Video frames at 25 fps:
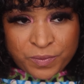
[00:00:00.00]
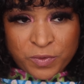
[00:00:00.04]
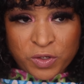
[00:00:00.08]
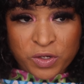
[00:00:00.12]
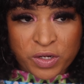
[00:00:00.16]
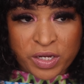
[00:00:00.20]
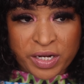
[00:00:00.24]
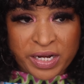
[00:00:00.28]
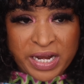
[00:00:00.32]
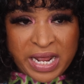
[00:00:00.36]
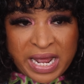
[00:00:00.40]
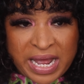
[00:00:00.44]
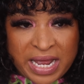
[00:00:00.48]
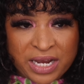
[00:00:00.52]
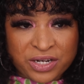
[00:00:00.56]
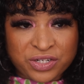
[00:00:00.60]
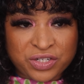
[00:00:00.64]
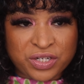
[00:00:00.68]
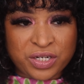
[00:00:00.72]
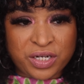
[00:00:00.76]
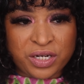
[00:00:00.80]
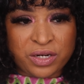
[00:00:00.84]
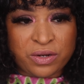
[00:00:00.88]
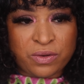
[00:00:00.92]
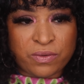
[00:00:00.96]
you can
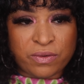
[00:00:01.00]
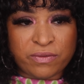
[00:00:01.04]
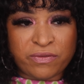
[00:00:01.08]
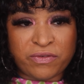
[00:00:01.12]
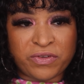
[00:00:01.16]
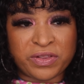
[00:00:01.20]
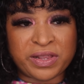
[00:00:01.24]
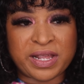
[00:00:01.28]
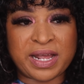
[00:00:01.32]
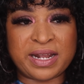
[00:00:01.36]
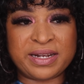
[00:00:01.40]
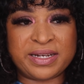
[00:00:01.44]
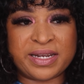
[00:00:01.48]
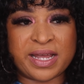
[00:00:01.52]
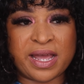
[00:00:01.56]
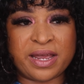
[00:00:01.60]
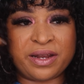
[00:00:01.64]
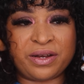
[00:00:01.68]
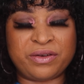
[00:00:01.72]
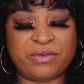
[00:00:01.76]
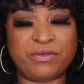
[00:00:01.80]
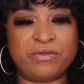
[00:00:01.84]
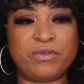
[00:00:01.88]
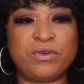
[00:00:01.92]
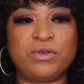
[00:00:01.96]
actually go for that
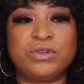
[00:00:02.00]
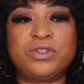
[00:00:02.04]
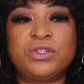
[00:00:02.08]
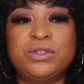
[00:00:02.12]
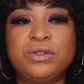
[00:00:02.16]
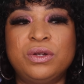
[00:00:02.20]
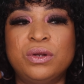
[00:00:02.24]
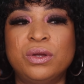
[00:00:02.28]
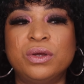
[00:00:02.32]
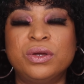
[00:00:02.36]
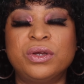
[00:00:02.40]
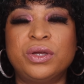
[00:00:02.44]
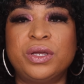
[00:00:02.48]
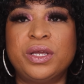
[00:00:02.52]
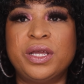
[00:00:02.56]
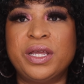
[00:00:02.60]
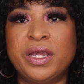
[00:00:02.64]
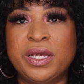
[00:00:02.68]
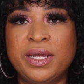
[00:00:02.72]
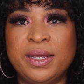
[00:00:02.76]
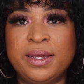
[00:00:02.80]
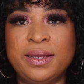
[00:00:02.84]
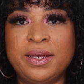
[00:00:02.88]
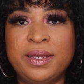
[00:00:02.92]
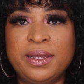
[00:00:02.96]
Diana Ross look
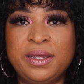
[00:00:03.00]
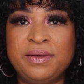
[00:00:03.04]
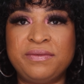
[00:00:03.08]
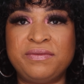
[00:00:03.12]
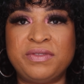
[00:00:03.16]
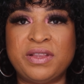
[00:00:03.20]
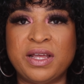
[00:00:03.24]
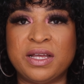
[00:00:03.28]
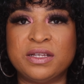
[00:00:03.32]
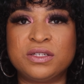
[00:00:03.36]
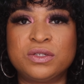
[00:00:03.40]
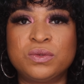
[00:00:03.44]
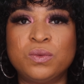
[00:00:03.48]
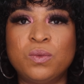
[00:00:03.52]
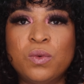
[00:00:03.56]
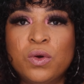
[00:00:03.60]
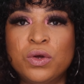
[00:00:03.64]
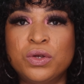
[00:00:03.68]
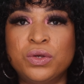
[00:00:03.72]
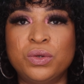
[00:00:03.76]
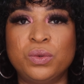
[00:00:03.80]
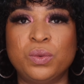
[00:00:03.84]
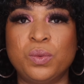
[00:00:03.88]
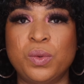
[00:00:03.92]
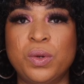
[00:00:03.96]
if that's
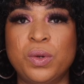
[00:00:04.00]
what you